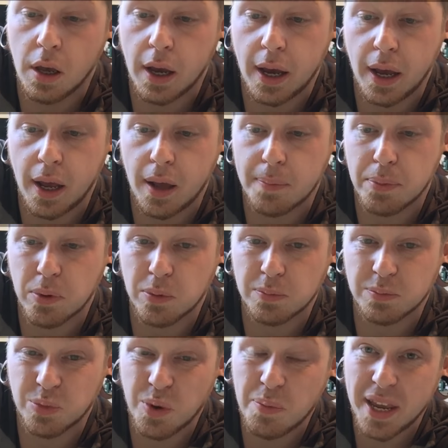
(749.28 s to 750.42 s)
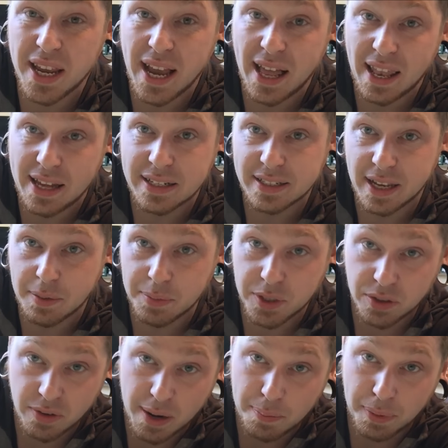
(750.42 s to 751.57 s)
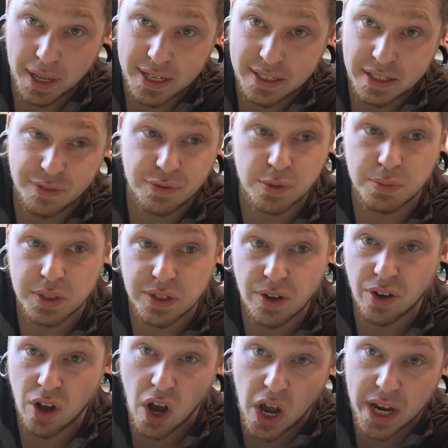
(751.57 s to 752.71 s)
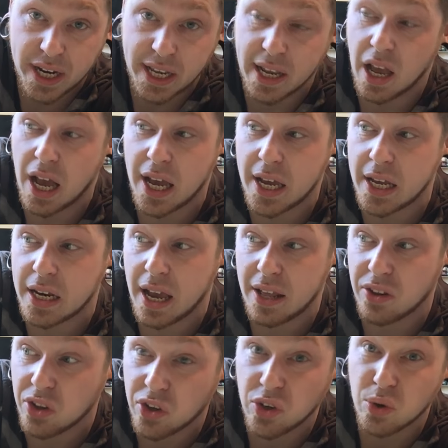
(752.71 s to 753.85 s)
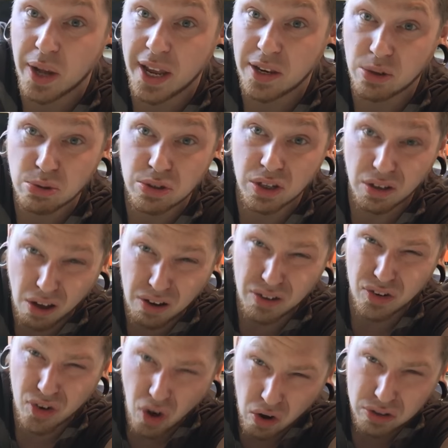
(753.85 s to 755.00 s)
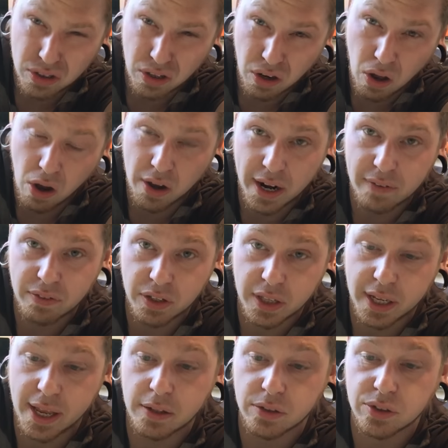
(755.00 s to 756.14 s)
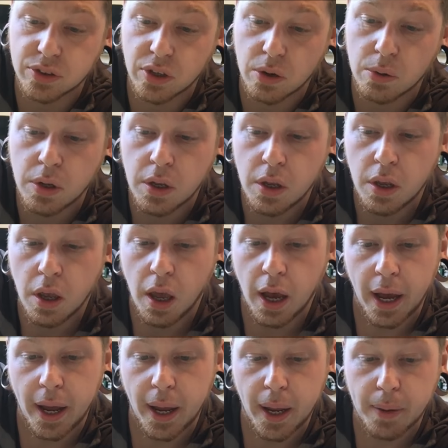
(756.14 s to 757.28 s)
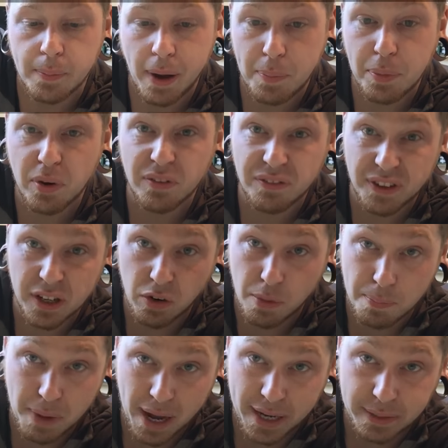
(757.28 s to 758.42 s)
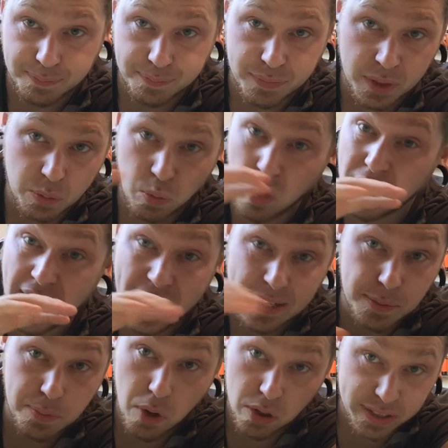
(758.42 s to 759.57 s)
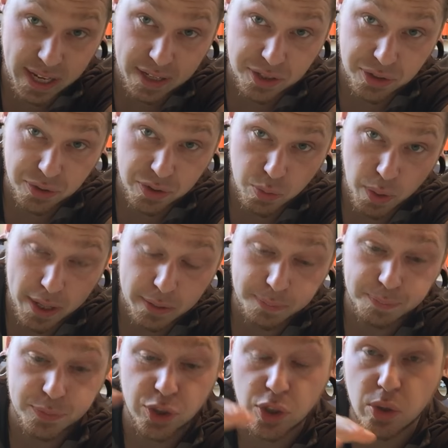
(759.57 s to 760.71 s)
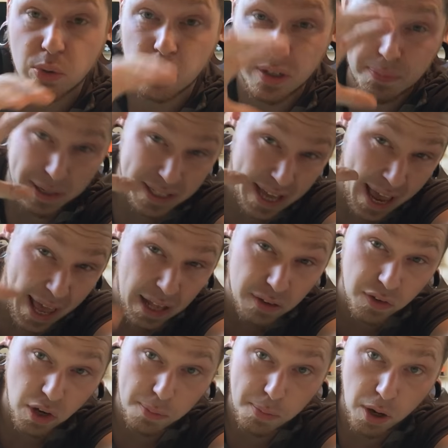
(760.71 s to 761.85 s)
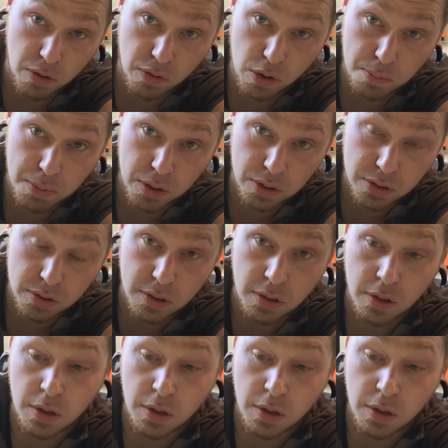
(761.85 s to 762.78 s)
Uh, but with me, I like to take my terrain places if somebody's not got any, and they do get used a lot and knocked a lot and everything else. So um, I put filler on mine. One, it adds more texture as well. Two, makes it a hell of a lot more robust.